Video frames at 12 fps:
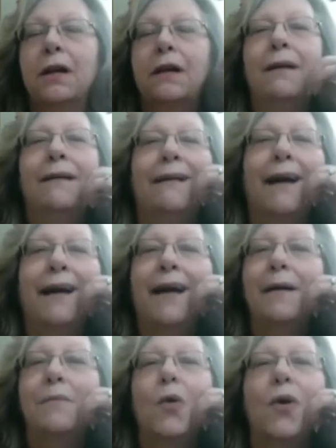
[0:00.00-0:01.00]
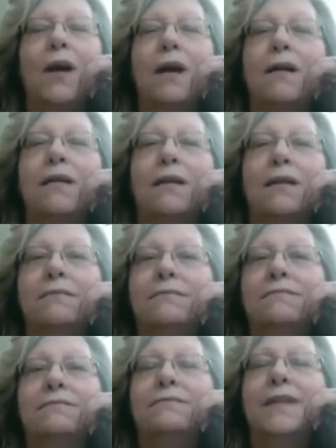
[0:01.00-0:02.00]
I got more hair than
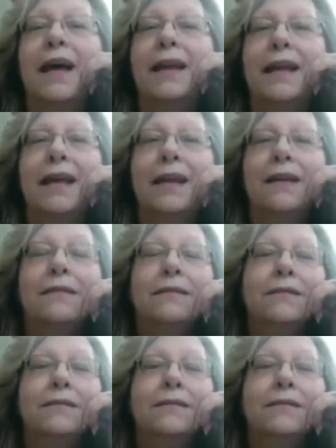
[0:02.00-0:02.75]
I need.